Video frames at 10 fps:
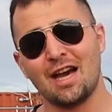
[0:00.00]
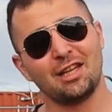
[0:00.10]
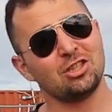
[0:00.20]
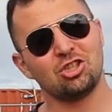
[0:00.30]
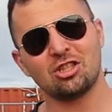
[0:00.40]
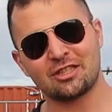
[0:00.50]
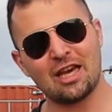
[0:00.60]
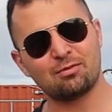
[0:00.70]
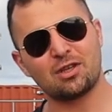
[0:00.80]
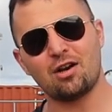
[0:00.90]
and it just
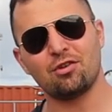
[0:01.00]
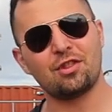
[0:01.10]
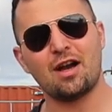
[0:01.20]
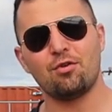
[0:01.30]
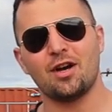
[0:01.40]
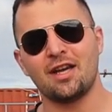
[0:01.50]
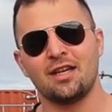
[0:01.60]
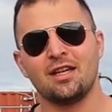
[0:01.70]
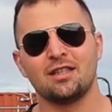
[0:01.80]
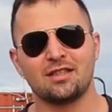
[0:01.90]
kept going that way
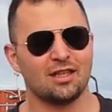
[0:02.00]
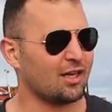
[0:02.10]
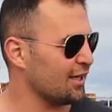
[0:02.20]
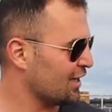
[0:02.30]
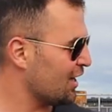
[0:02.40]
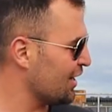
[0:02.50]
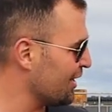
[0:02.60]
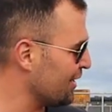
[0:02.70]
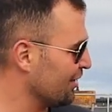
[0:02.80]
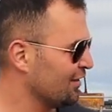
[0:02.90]
till I got
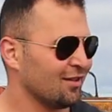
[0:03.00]
here